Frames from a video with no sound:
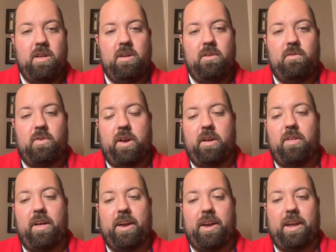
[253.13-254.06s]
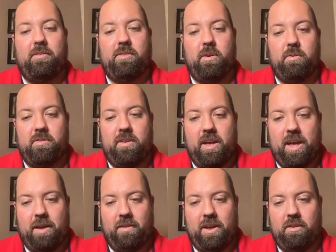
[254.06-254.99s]
3 o'clock East Coast Time.
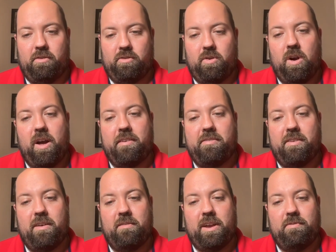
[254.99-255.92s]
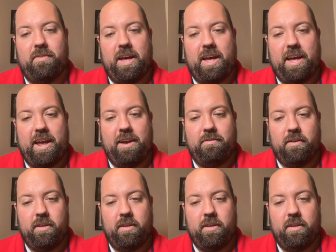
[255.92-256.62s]
It has crossed 75.